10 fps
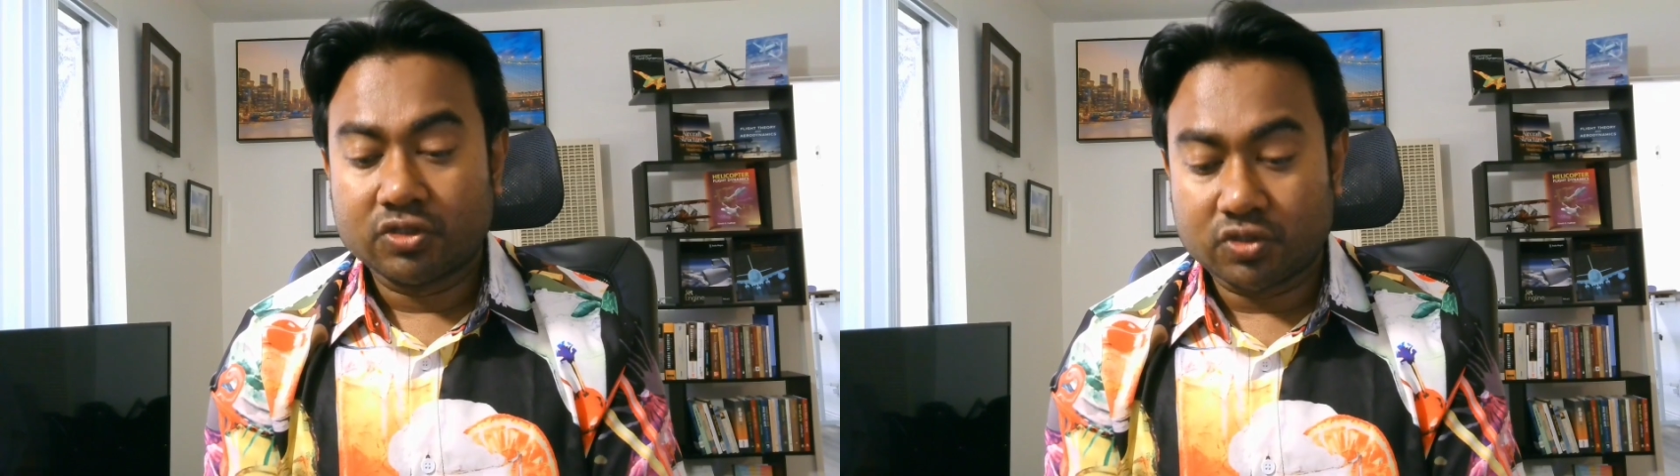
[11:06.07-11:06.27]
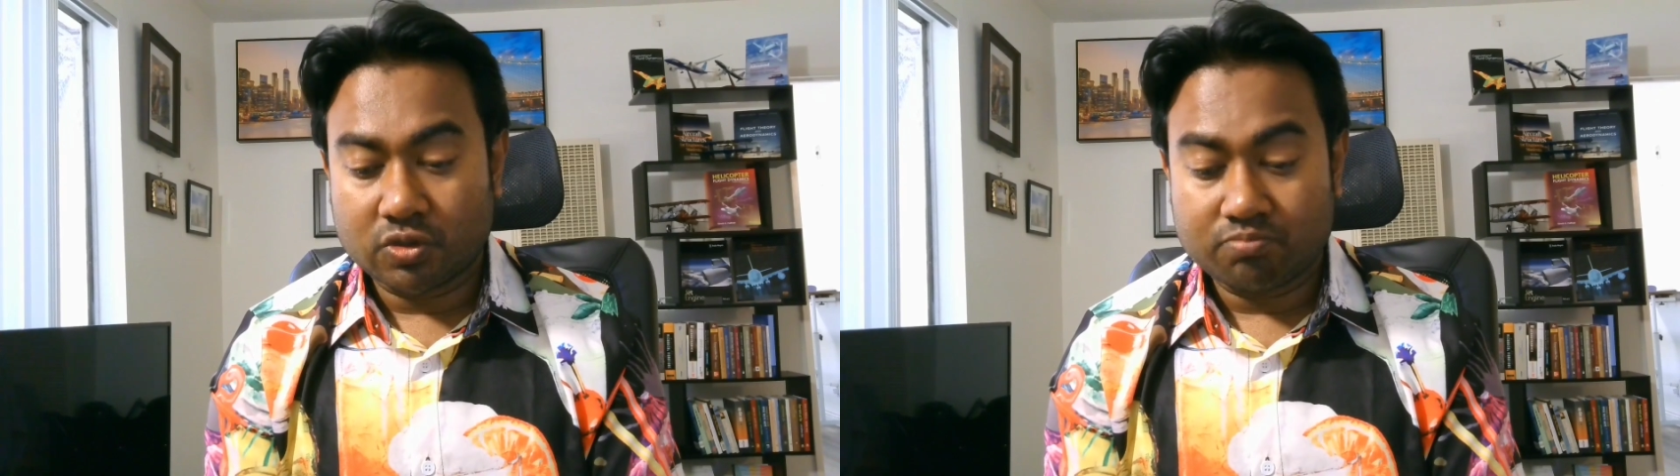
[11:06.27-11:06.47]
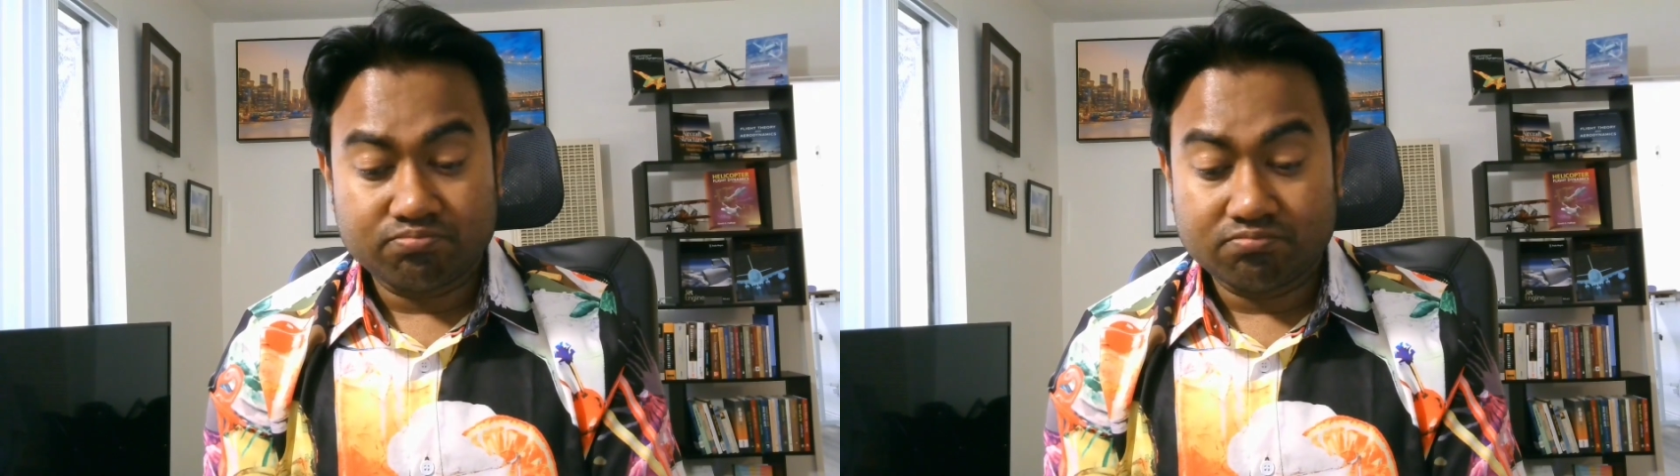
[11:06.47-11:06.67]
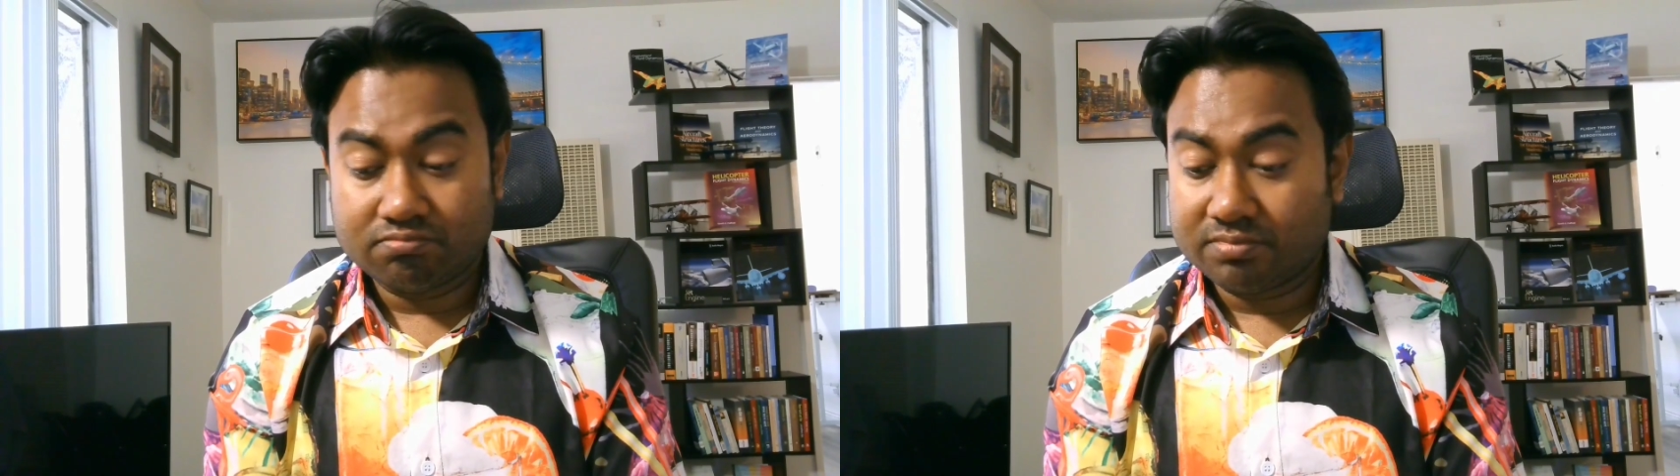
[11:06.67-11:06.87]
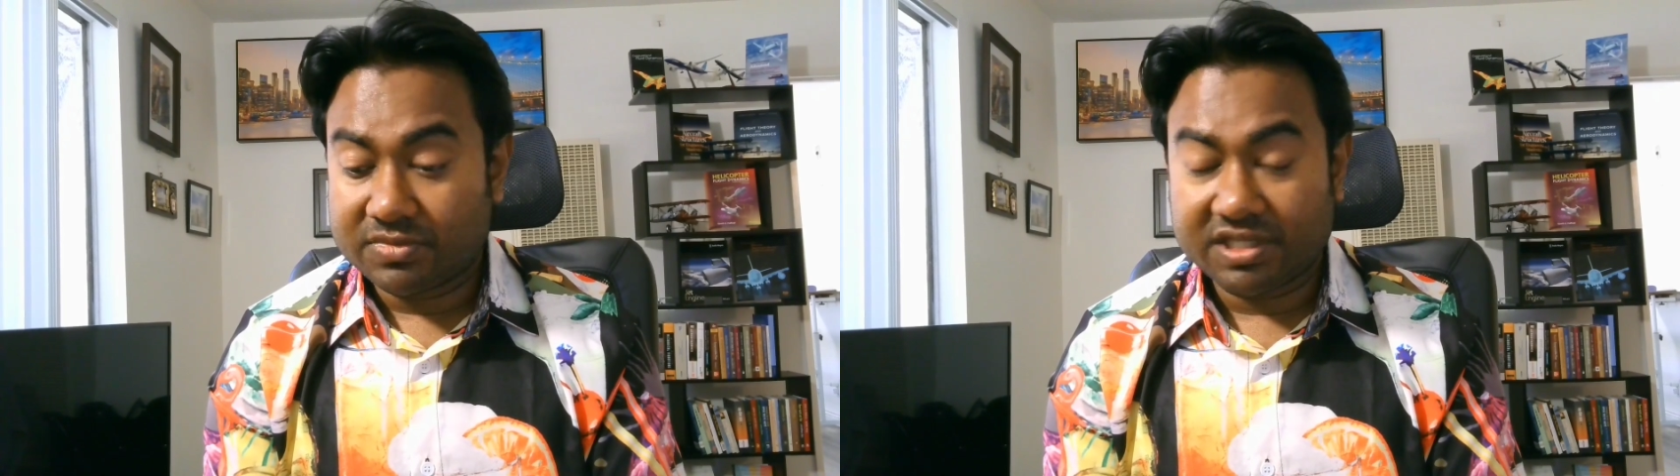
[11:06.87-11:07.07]
So
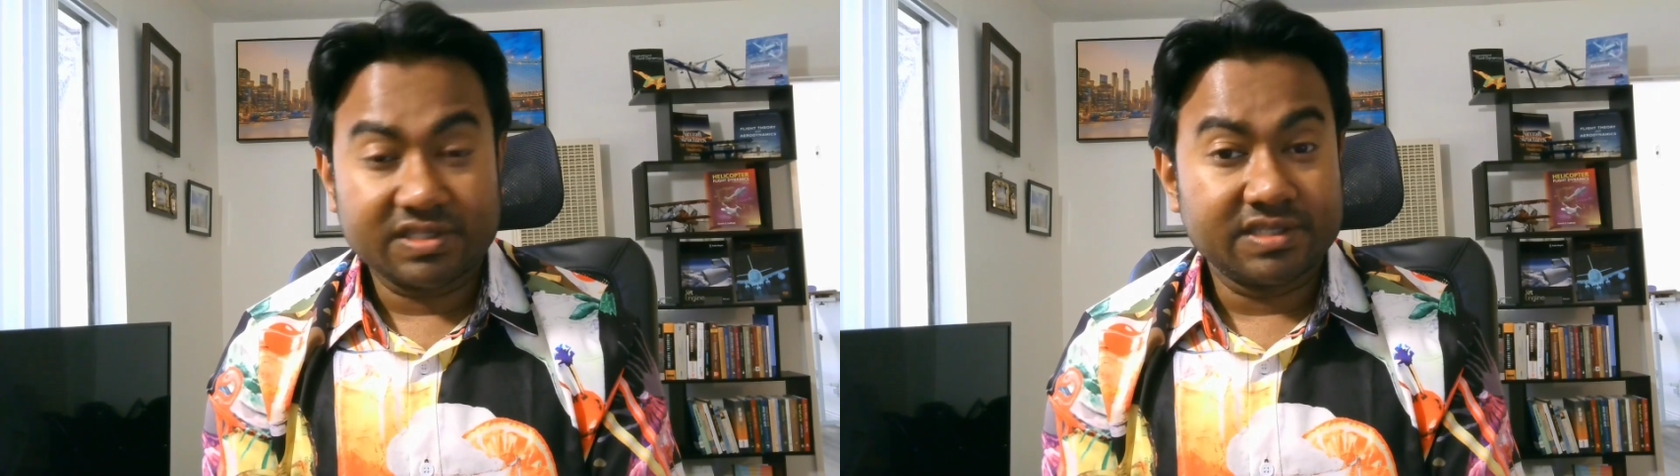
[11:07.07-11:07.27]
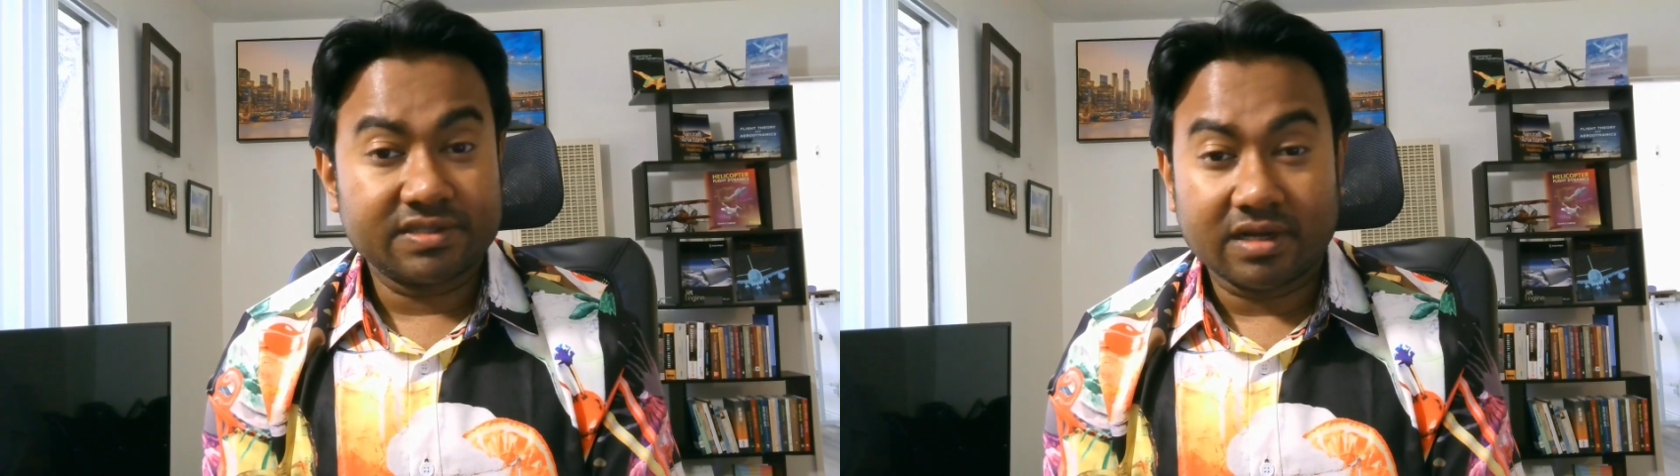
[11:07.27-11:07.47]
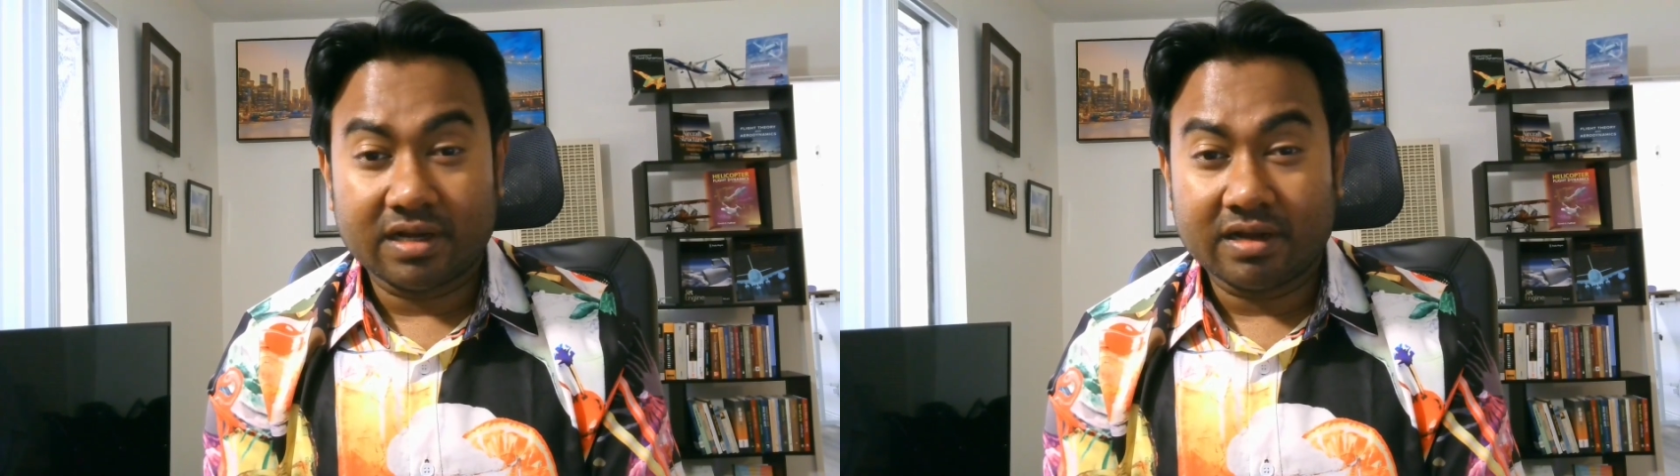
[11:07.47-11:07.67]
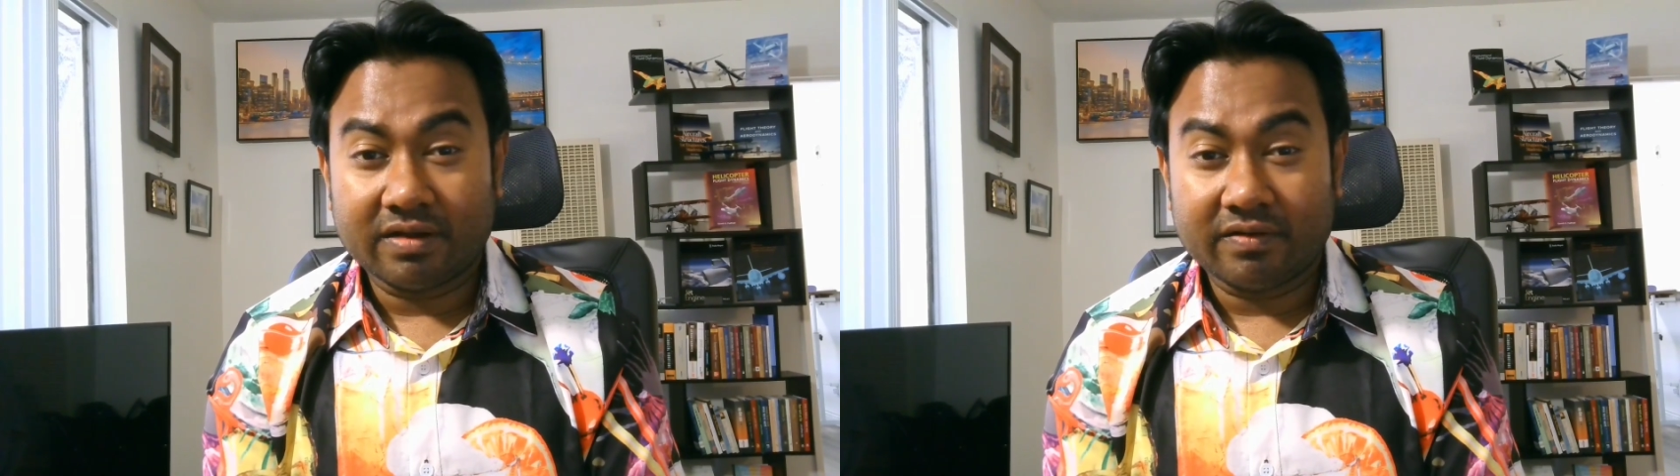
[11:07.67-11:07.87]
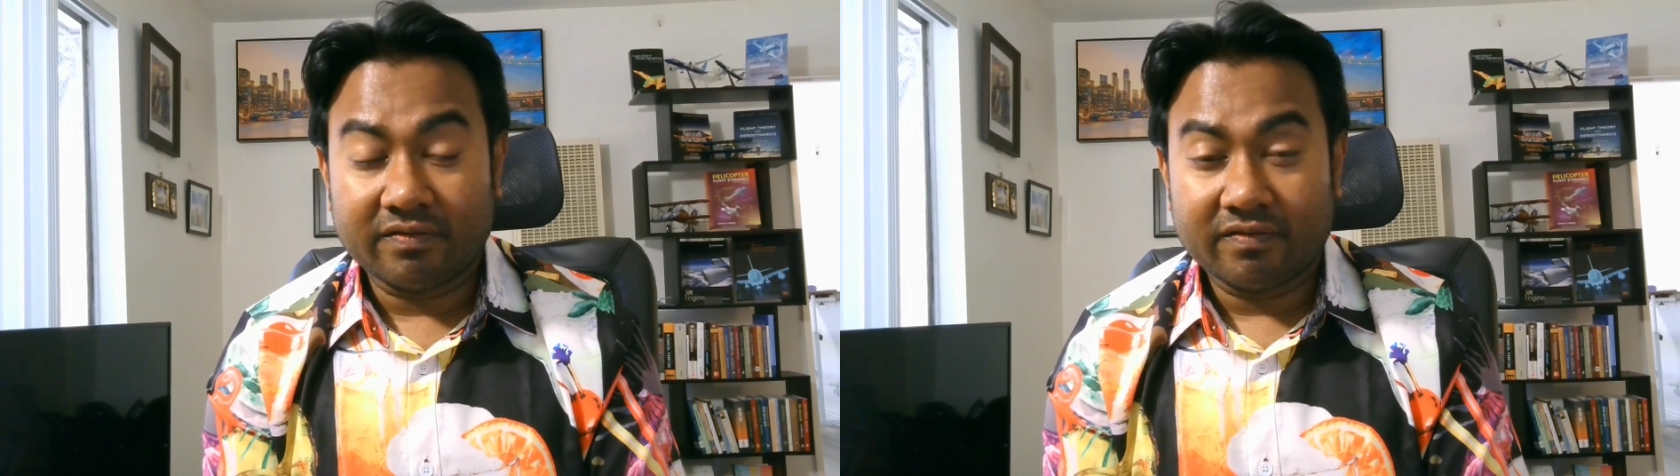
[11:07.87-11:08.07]
this is
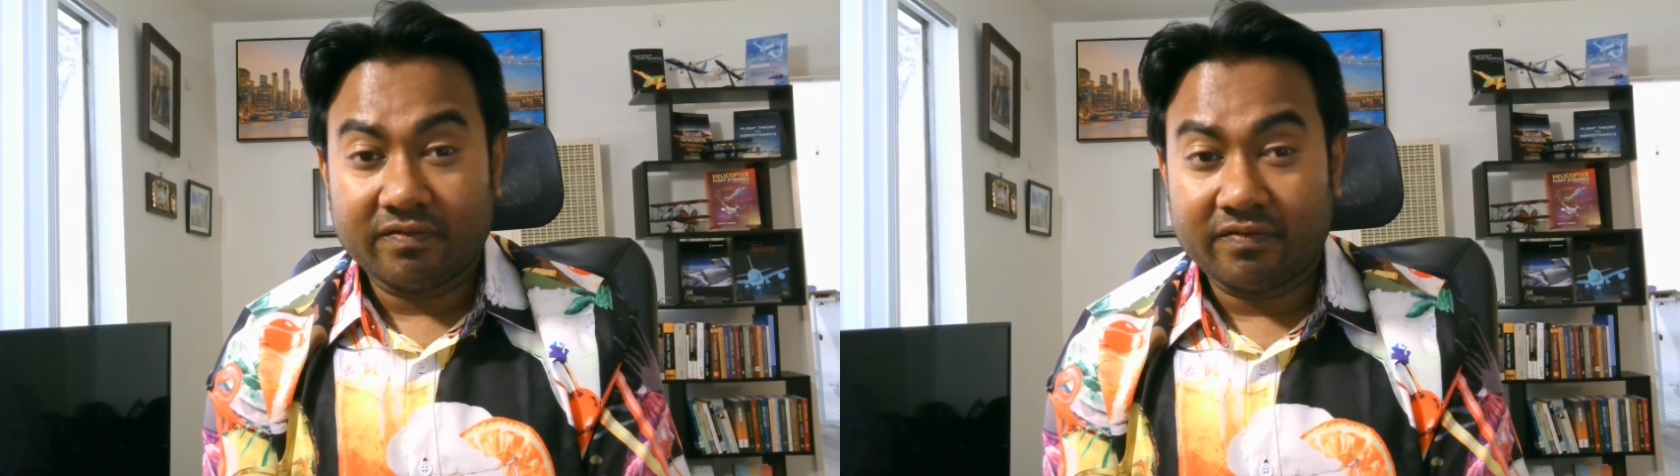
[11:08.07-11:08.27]
a